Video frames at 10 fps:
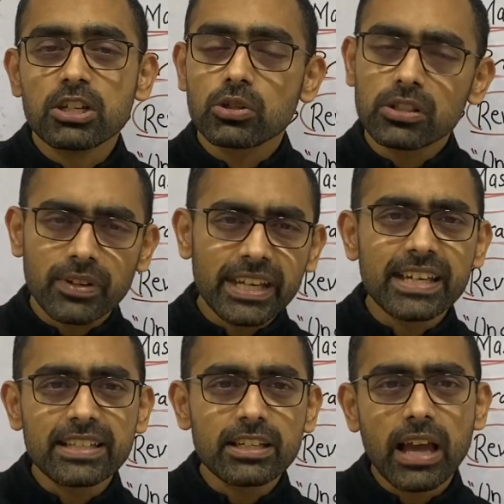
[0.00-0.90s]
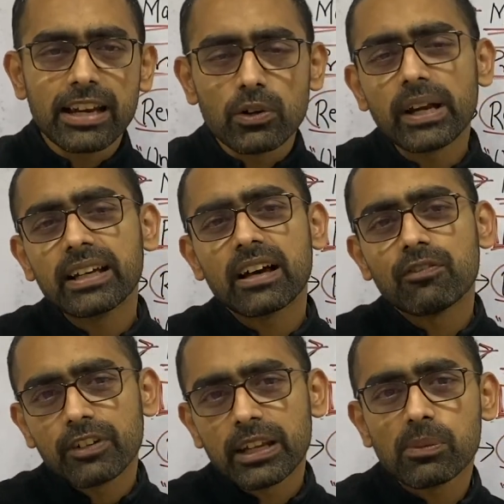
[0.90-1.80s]
So it's very easy, and you get
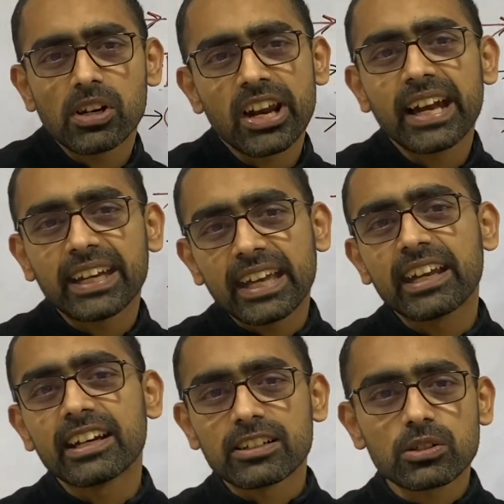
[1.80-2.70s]
comfortable writing in it.